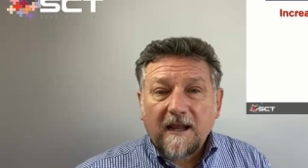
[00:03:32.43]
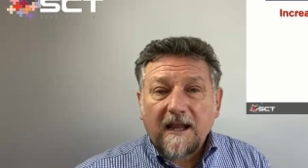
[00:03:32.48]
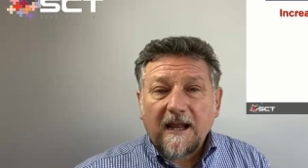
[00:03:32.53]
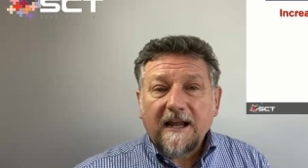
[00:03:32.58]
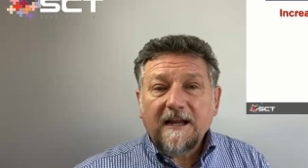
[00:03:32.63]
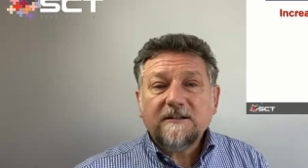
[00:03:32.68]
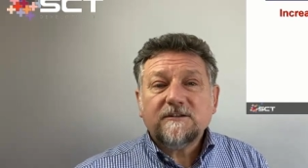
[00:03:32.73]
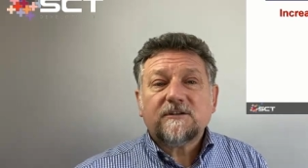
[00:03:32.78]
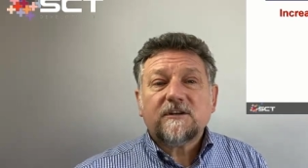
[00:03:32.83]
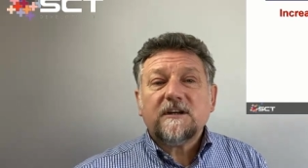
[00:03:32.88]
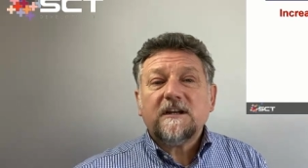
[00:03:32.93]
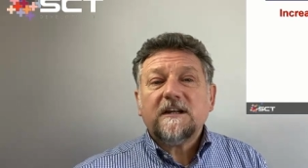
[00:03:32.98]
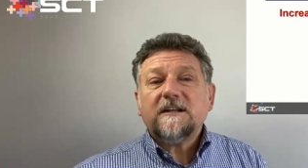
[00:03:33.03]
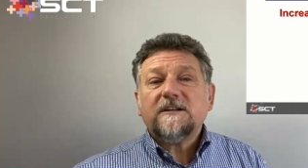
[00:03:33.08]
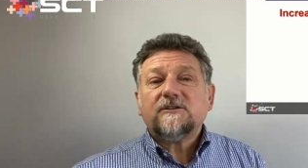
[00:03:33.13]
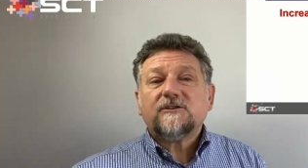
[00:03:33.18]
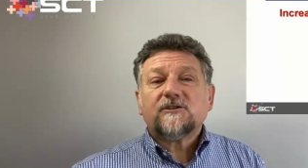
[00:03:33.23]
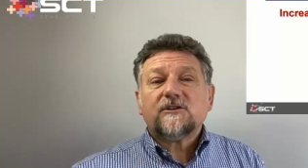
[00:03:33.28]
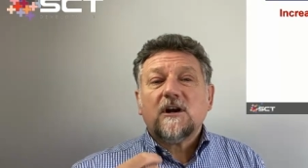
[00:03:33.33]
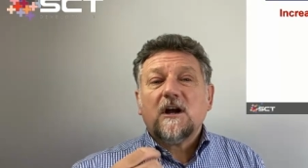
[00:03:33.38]

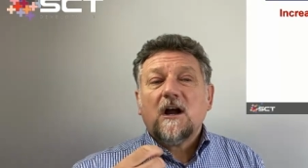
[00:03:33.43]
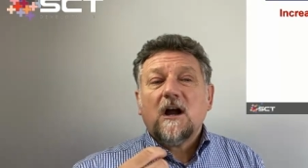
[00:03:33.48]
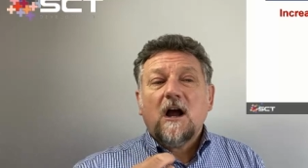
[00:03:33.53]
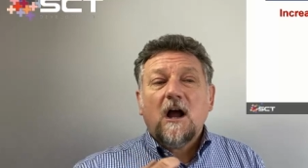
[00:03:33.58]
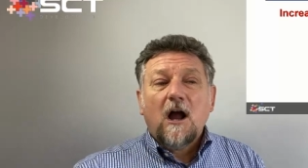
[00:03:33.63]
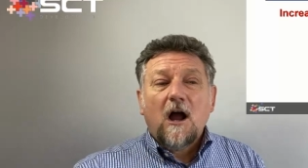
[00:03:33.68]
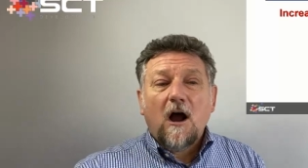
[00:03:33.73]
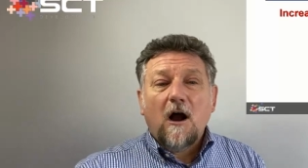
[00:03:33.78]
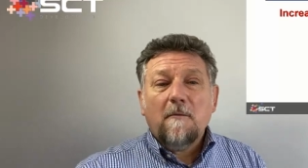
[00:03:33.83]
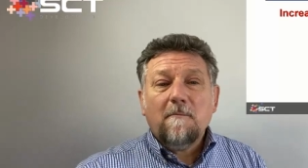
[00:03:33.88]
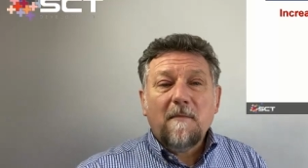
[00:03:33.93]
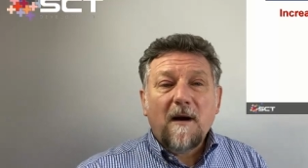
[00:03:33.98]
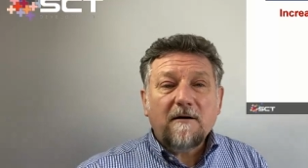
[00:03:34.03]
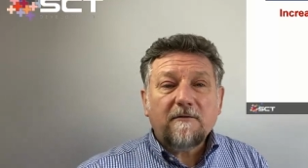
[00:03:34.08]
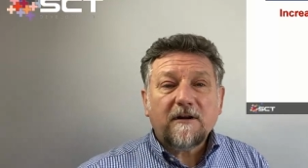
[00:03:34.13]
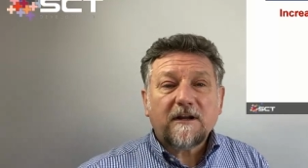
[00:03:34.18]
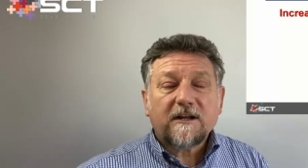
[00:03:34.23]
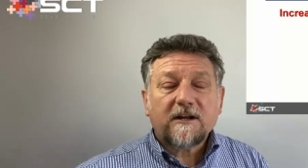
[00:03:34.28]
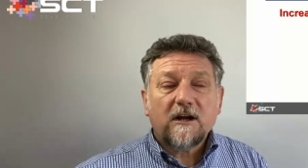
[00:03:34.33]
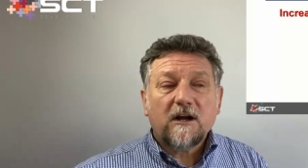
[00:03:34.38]
Indonesia,
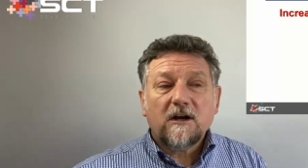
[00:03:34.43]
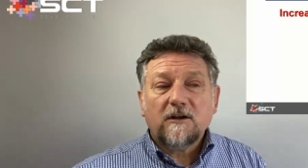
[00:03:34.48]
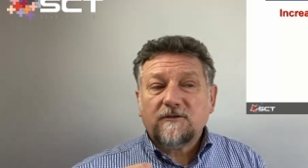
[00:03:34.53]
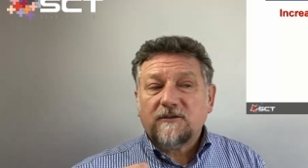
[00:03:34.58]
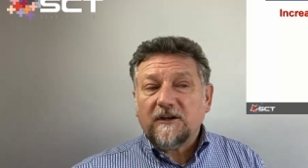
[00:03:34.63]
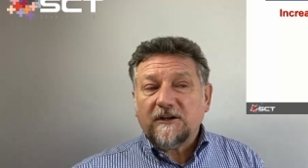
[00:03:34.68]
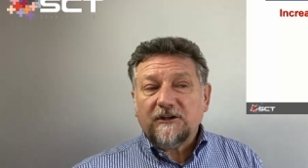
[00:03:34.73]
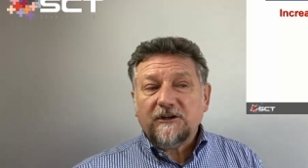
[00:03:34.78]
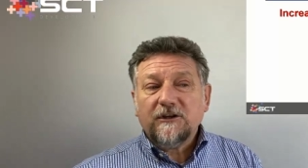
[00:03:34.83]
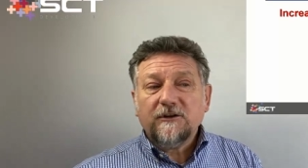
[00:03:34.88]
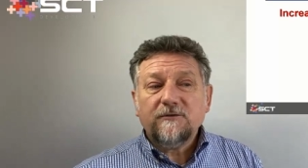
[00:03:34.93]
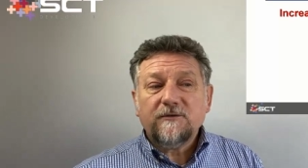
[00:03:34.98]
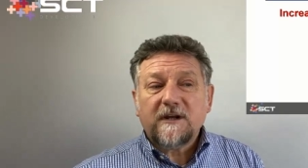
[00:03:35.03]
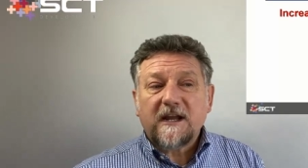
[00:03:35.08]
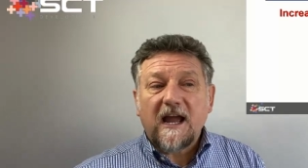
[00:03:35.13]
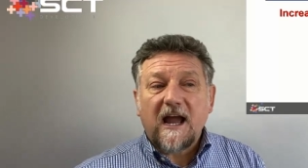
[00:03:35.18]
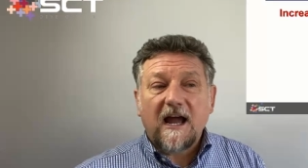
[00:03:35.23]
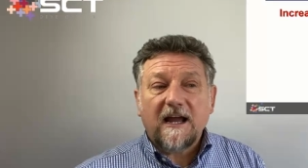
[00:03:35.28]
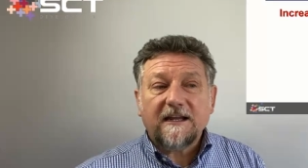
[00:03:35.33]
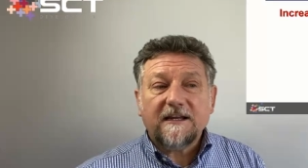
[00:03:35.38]
America, the
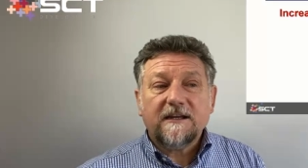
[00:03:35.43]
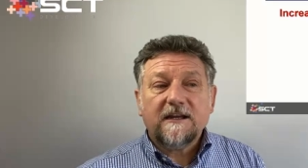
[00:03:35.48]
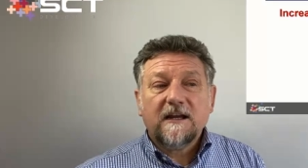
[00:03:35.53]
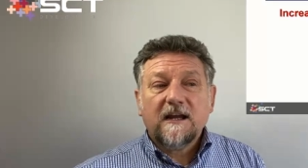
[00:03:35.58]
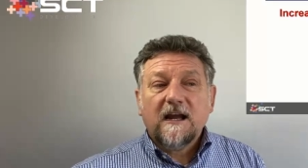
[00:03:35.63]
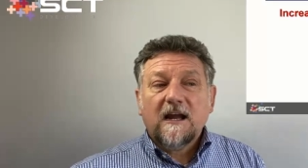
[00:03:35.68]
UK,